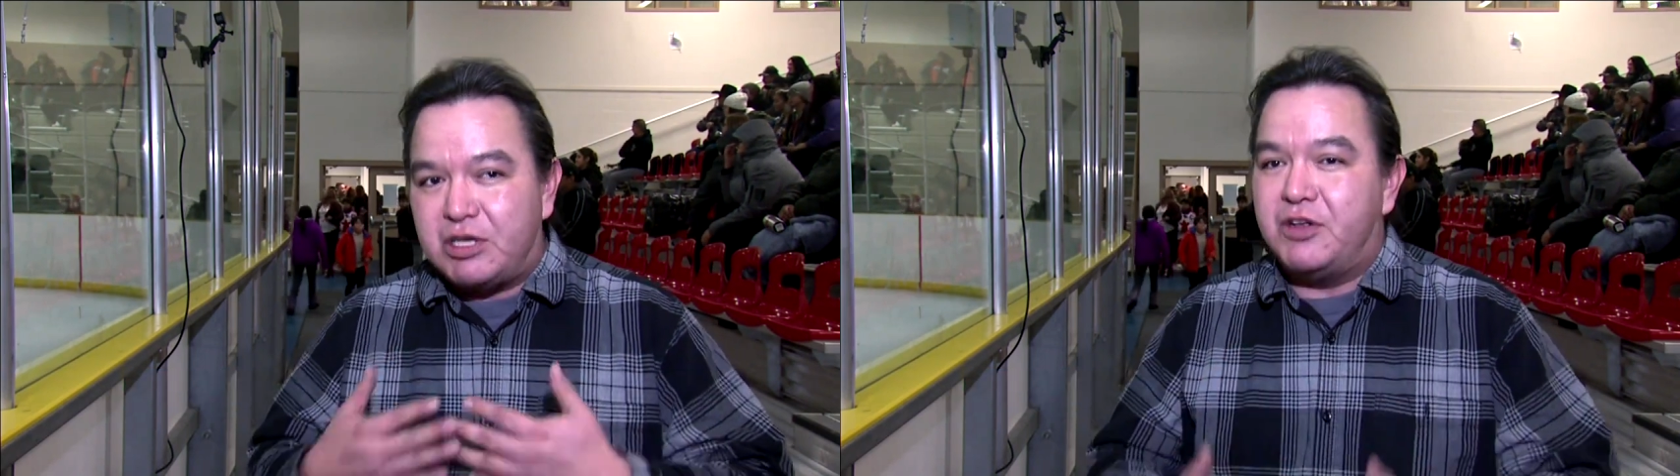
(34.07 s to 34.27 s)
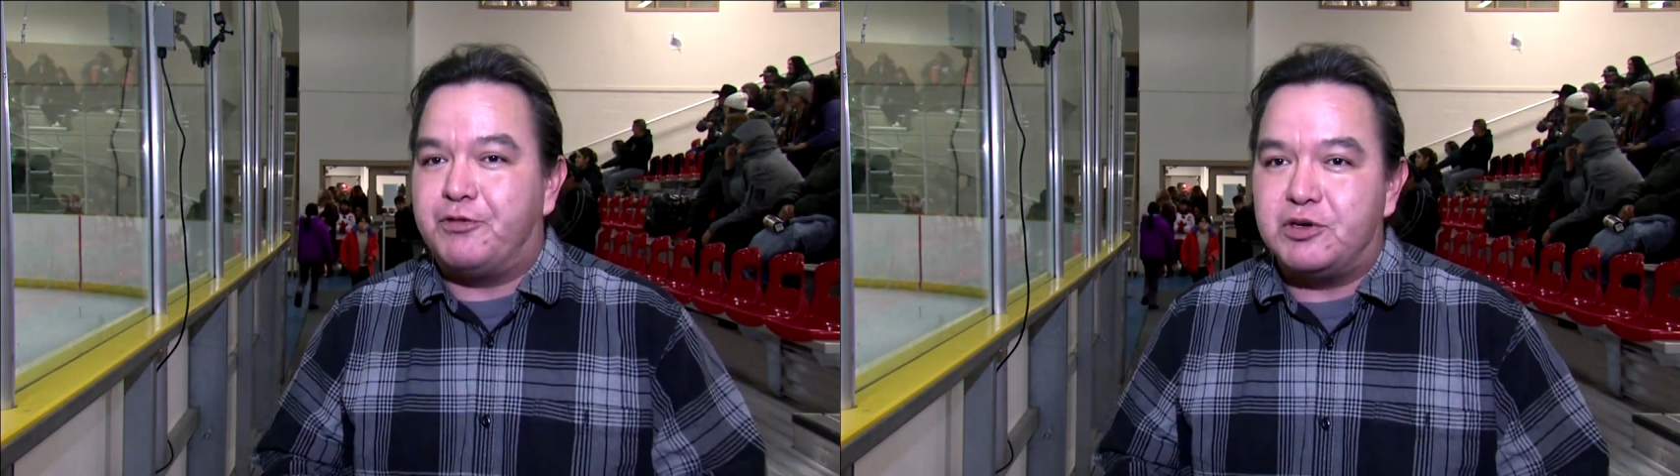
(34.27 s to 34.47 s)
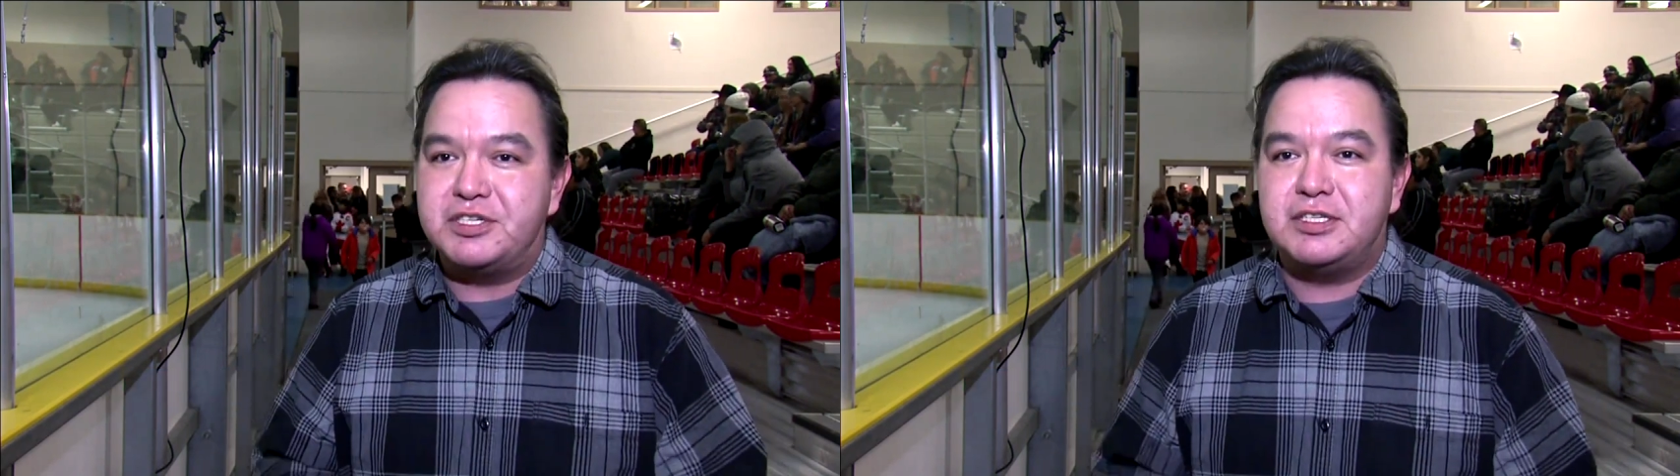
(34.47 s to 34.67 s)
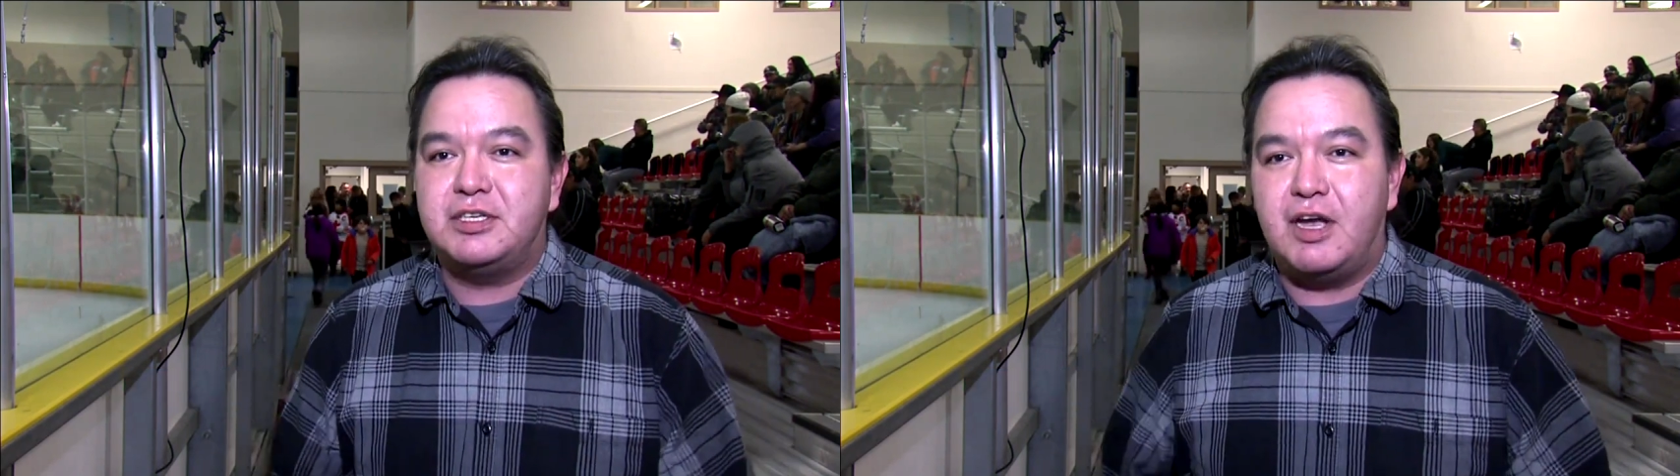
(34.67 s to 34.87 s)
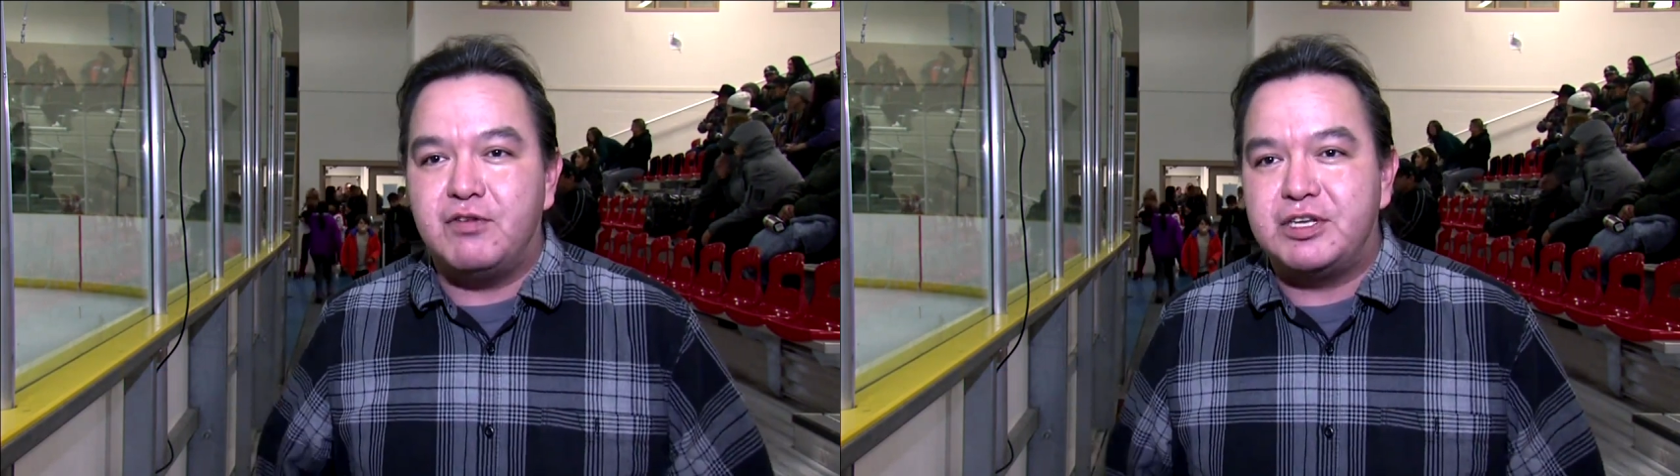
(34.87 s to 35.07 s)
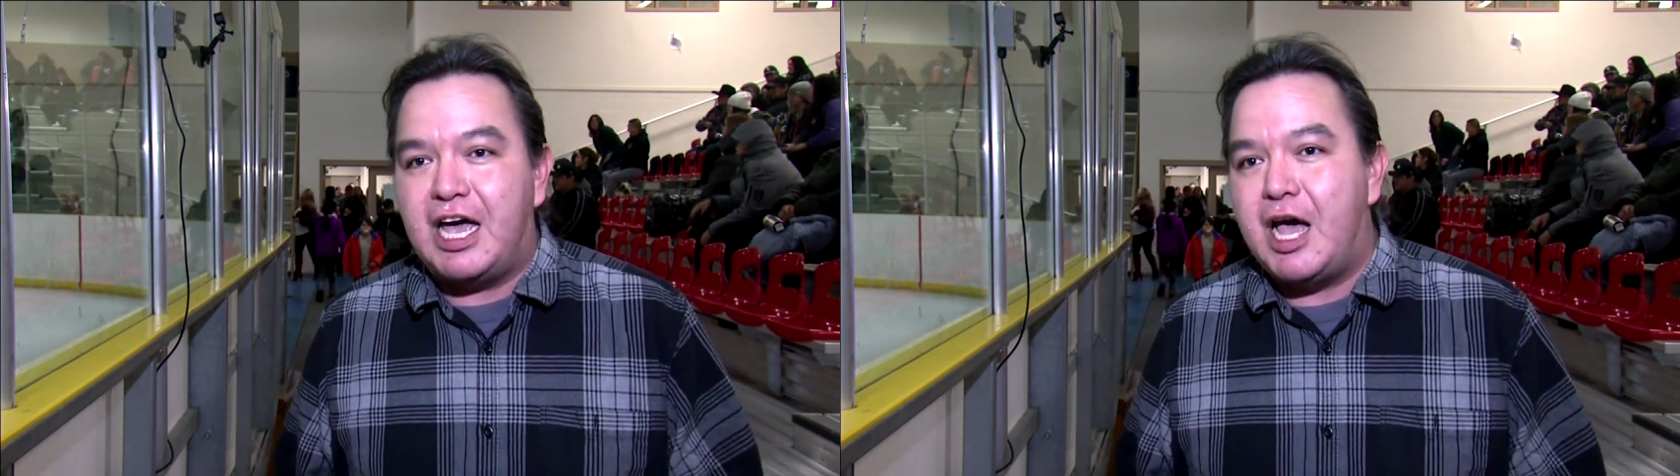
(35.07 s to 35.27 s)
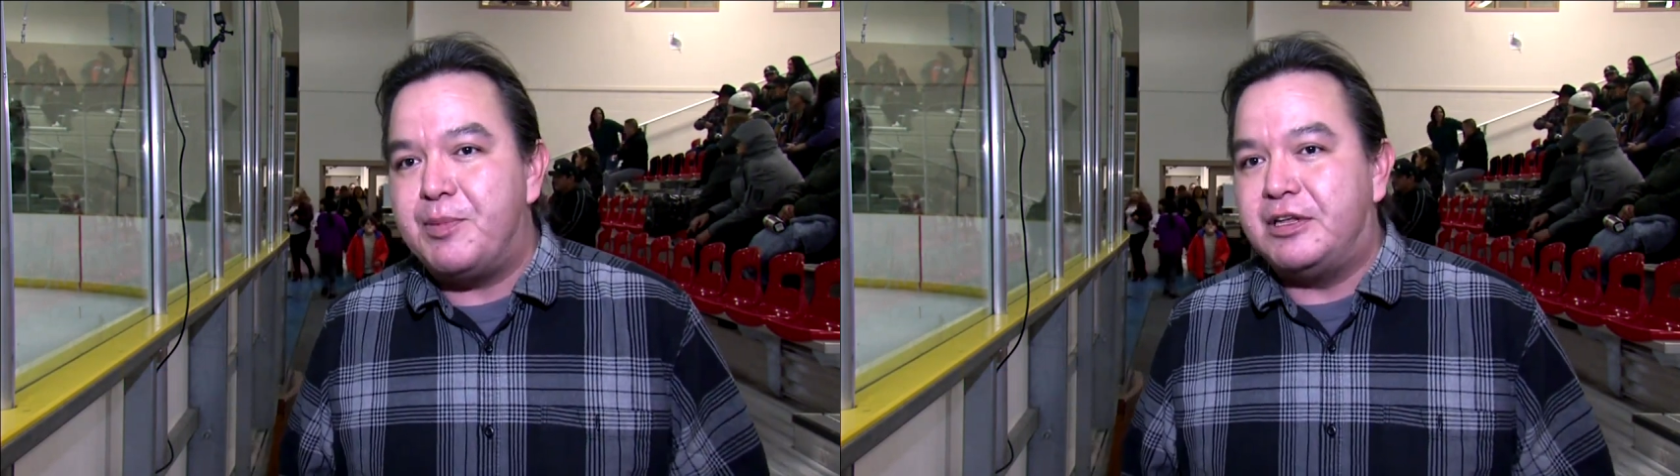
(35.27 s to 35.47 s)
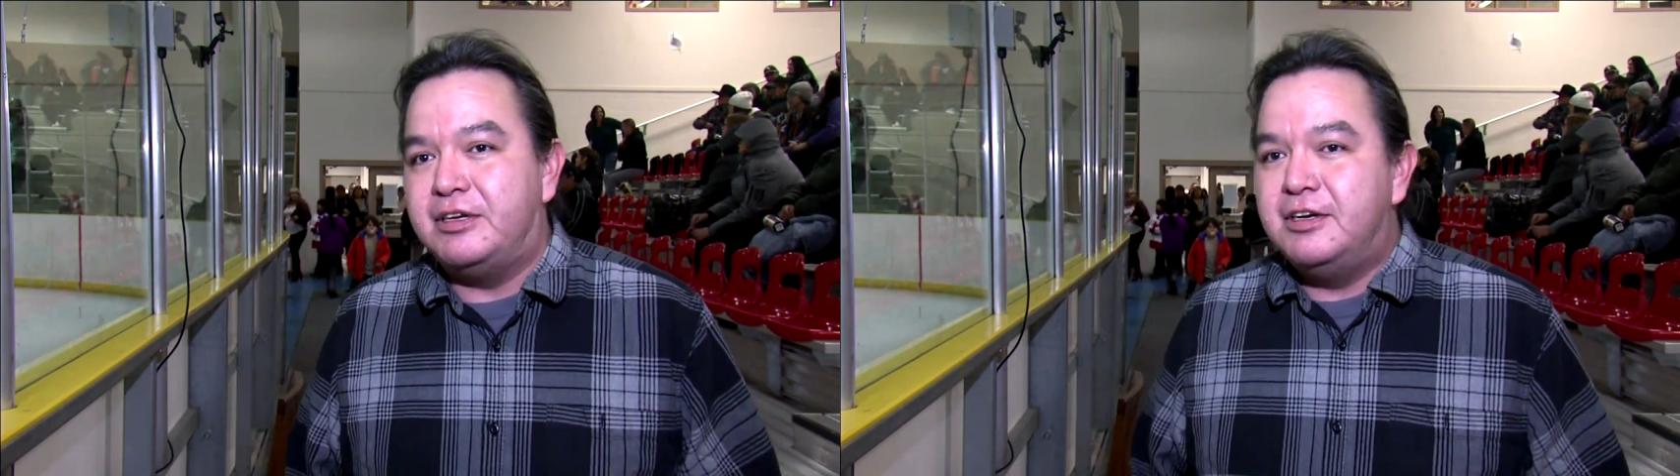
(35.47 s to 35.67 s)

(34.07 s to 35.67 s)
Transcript: of the first ever to happen.